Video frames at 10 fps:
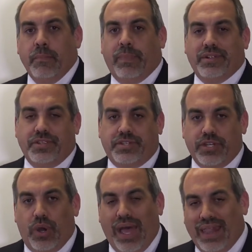but to
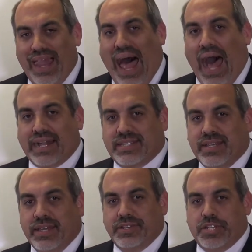do a lot
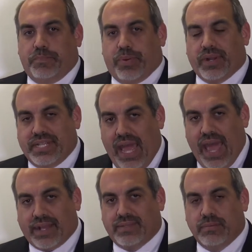to
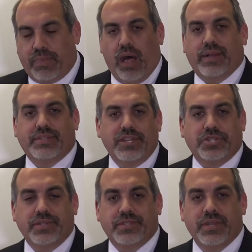protect
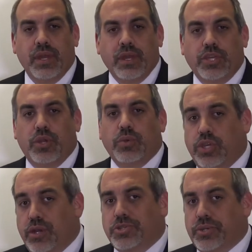politicians. You
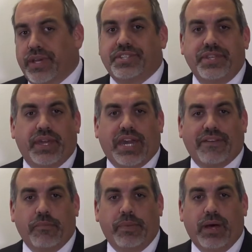usually see a
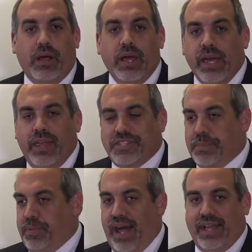cover bill, and this
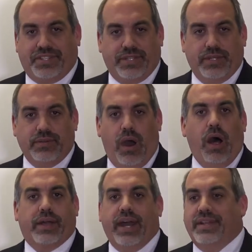applies to
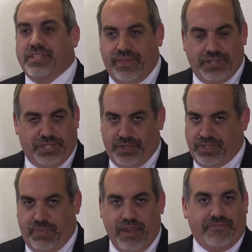all kinds of issues.
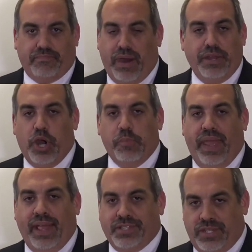By no
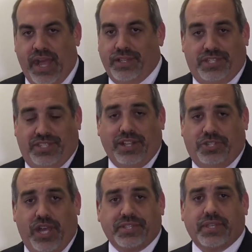means, it's not
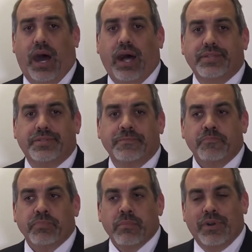just guns.
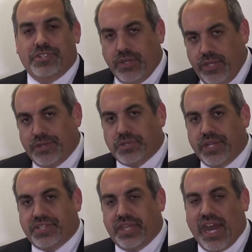But you usually
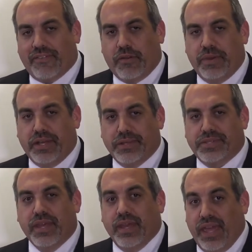see cover
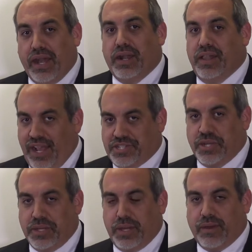bills in an
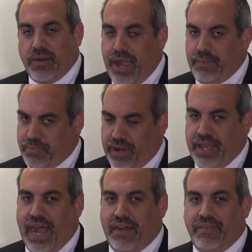election year, right? Pretty
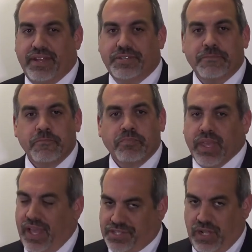obvious.
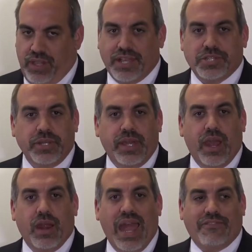It's an election
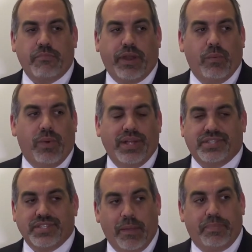year. Everybody
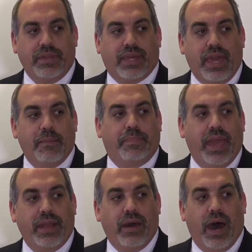wants something to
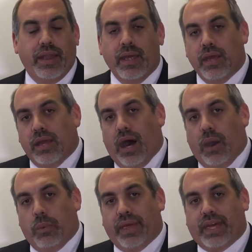campaign on
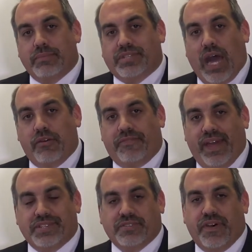when it comes time to
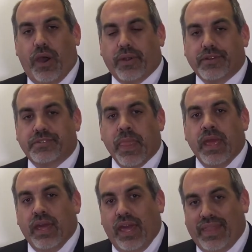face the voters.
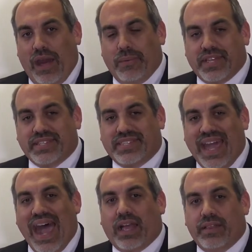And that was
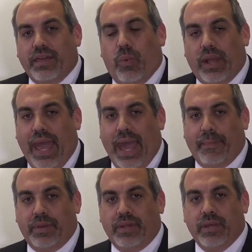exactly what
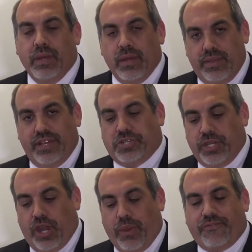happened this
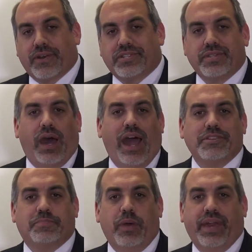year. We first saw
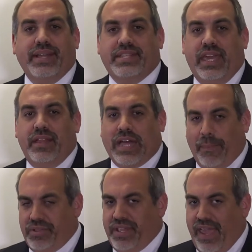House Bill 18 a
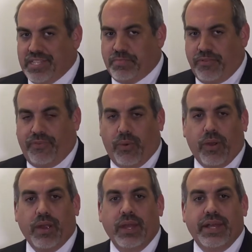couple days
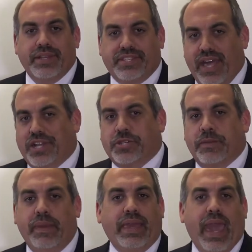before
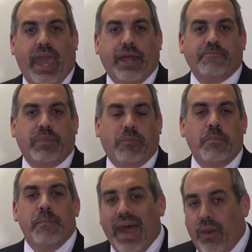session began. And we
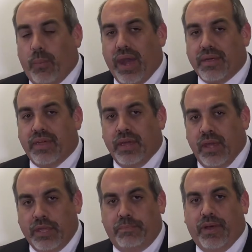met with
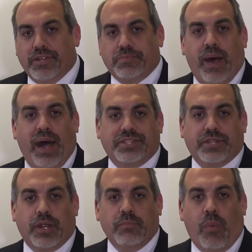the bill
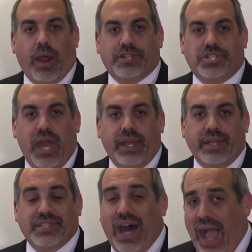sponsor, Mark
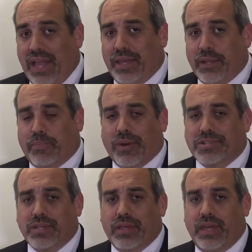Jennings. I did
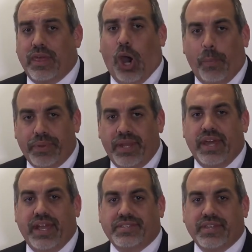personally the opening
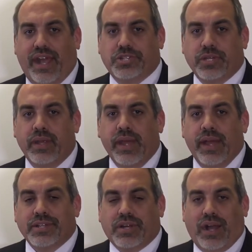day of session,
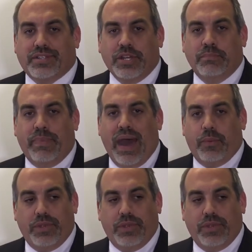talked to him about it.